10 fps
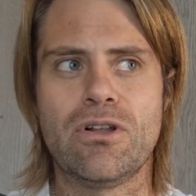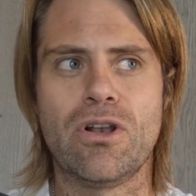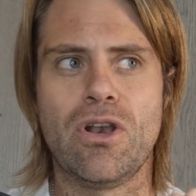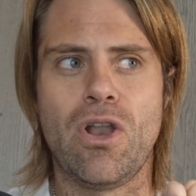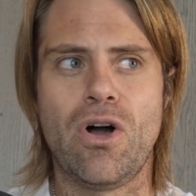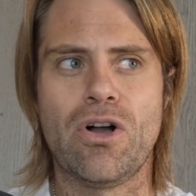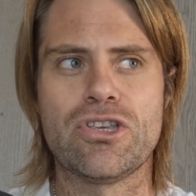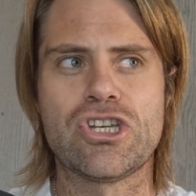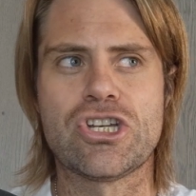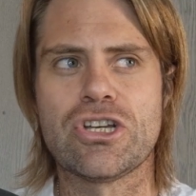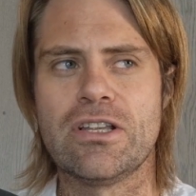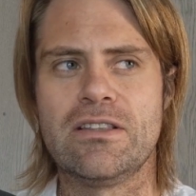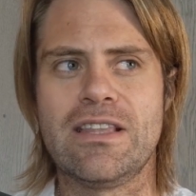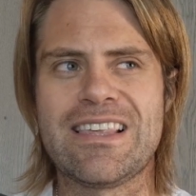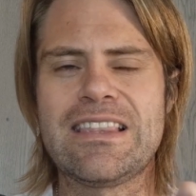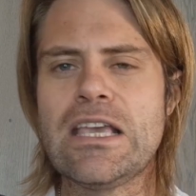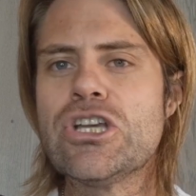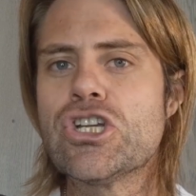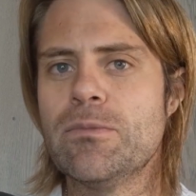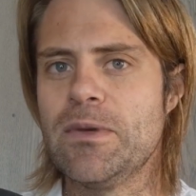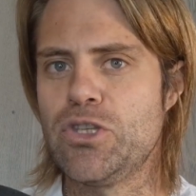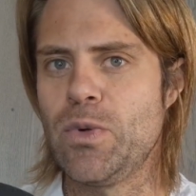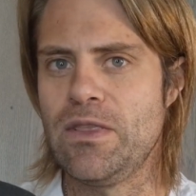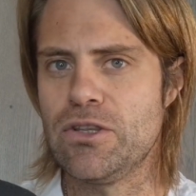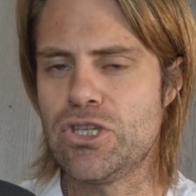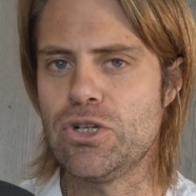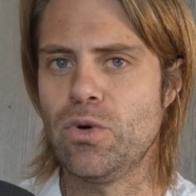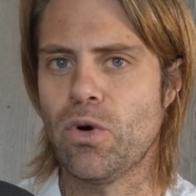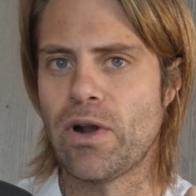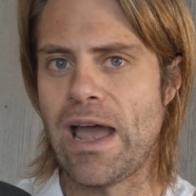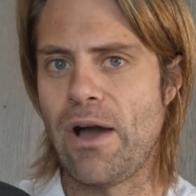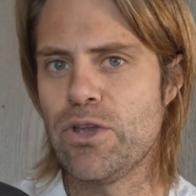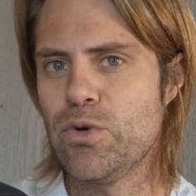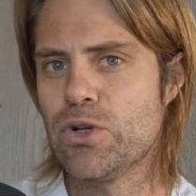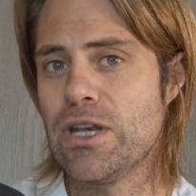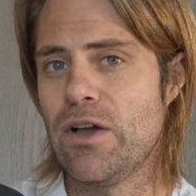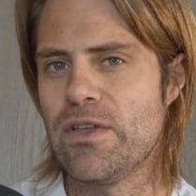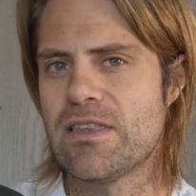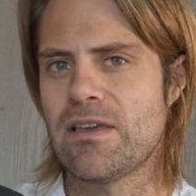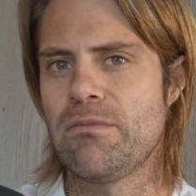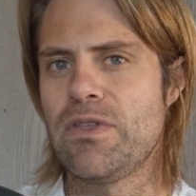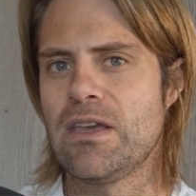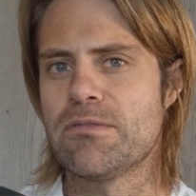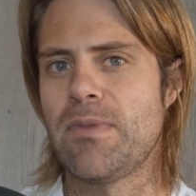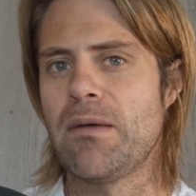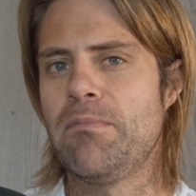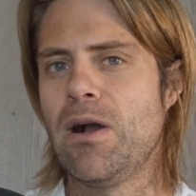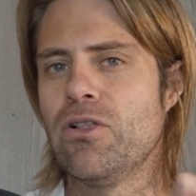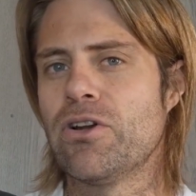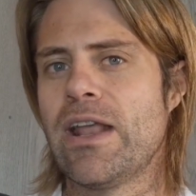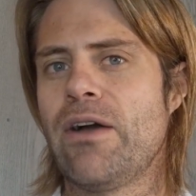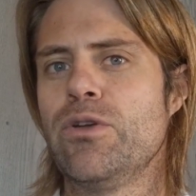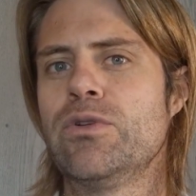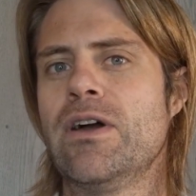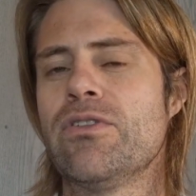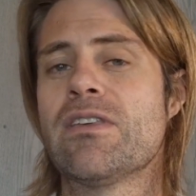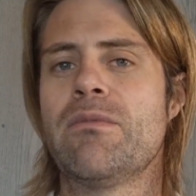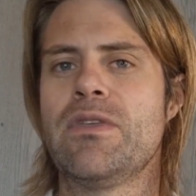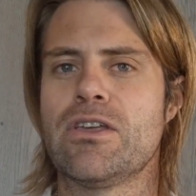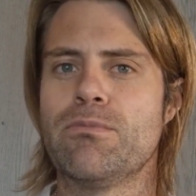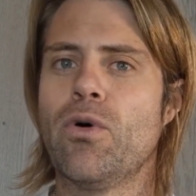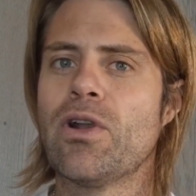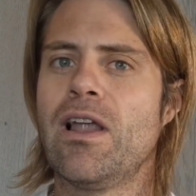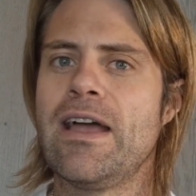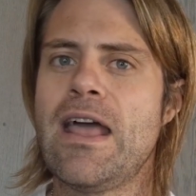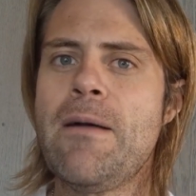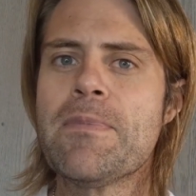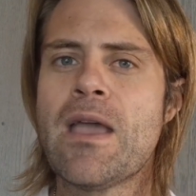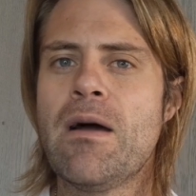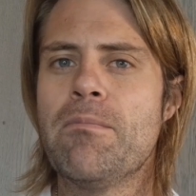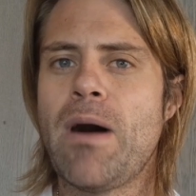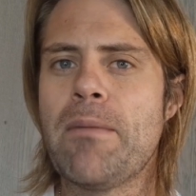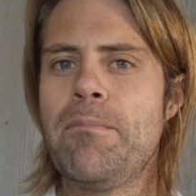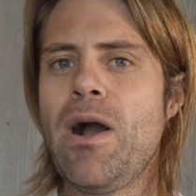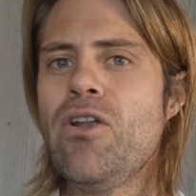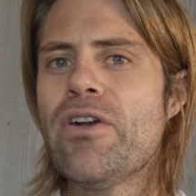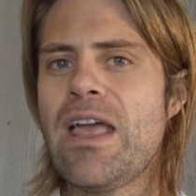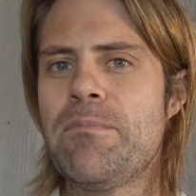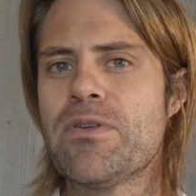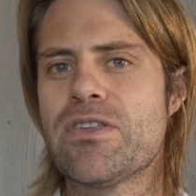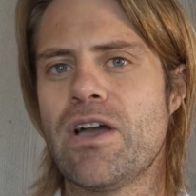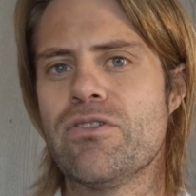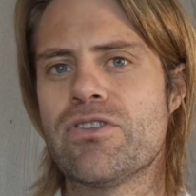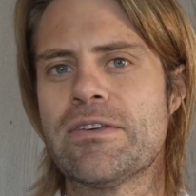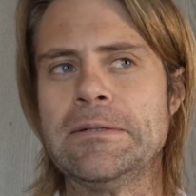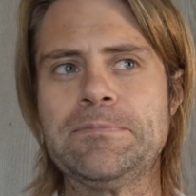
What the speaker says: large distinction between the two, or how you would know that something is bipolar and how you would know that something is borderline. Bipolar episodes